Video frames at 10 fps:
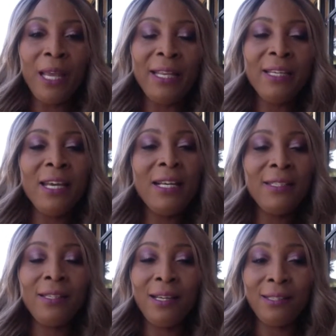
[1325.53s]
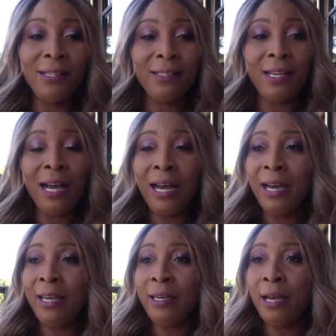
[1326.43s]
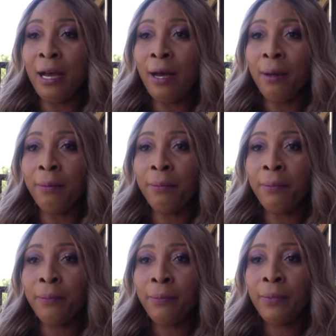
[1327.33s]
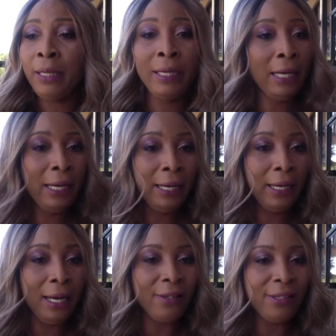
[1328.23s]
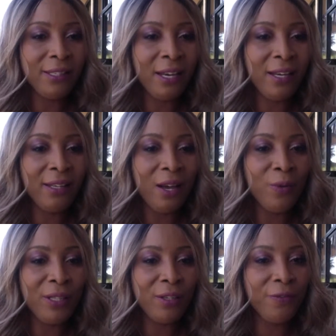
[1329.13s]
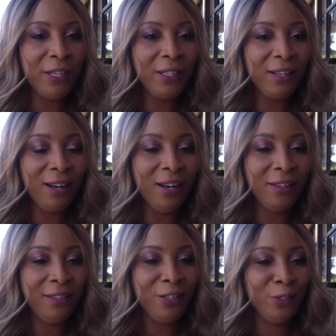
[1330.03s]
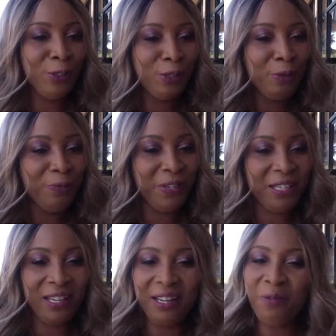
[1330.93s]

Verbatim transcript: And yes, yes, yes. I um in LA, I could say that I went to VidCon, YouTube VidCon.